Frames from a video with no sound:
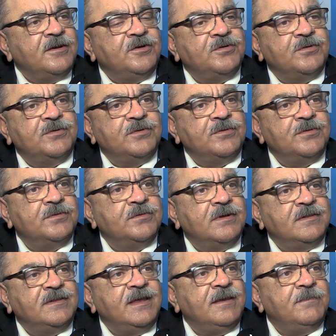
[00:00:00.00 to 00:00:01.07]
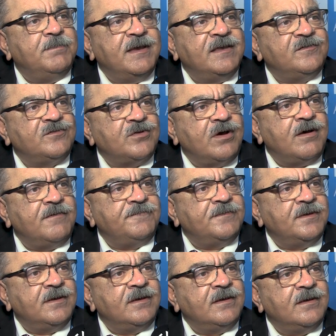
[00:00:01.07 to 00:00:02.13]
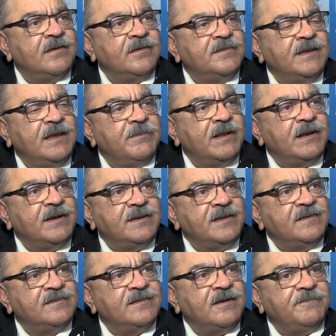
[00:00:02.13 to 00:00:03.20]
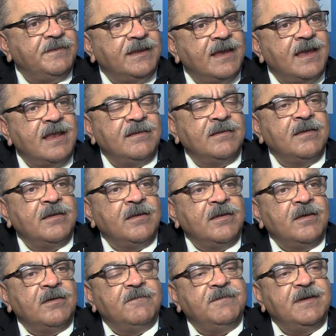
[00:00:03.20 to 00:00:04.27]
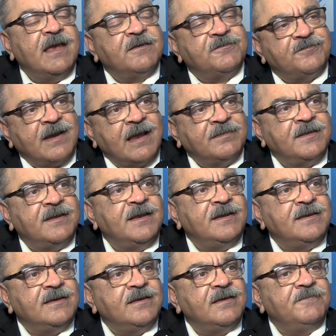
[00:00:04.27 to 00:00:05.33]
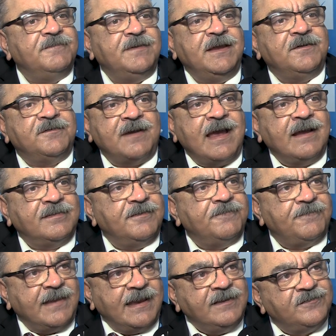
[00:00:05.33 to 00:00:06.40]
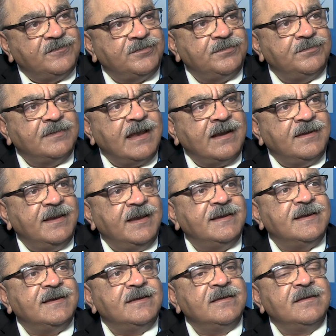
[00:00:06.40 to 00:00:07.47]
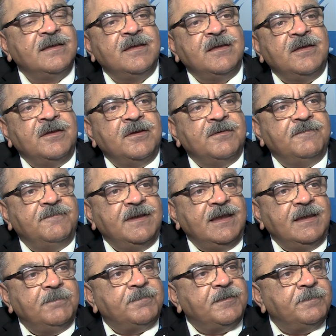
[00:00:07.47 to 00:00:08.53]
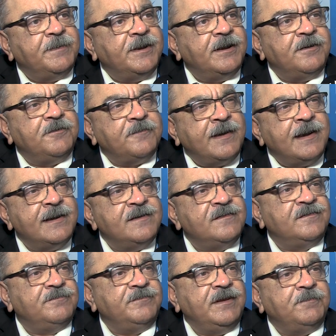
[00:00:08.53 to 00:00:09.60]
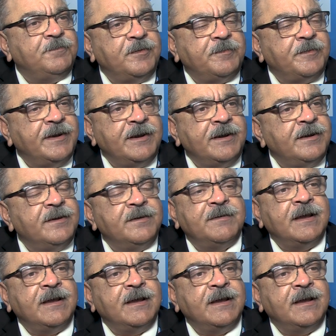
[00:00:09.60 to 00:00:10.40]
to the best of uh, the abilities that we can. We extract the data, we track the flights through that data, we prepare trends, we prepare